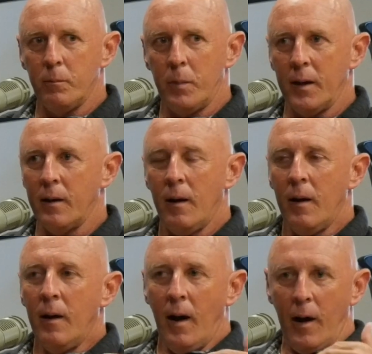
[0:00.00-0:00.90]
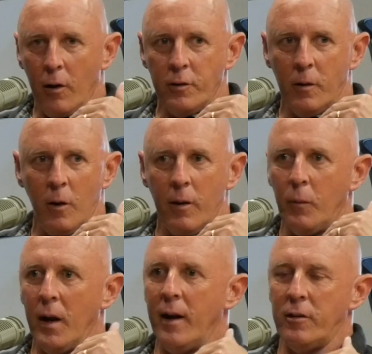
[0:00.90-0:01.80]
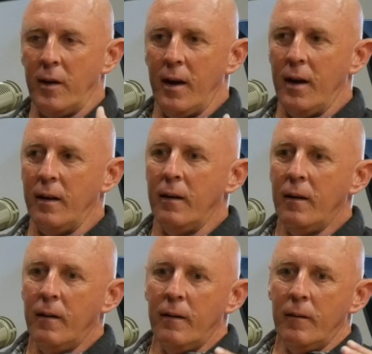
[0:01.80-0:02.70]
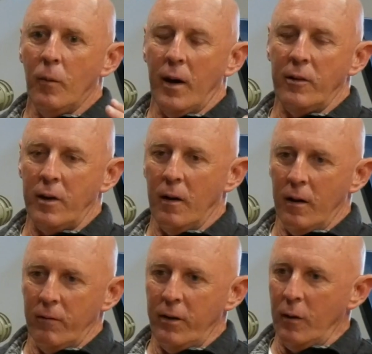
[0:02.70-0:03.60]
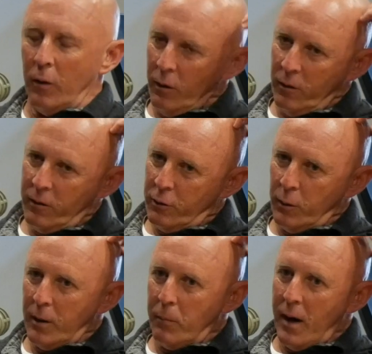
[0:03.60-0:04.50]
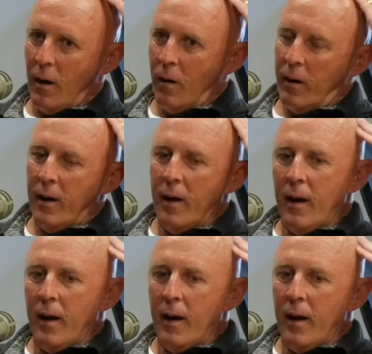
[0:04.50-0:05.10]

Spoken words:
But I also know that when I said what I said on a video earlier this week about,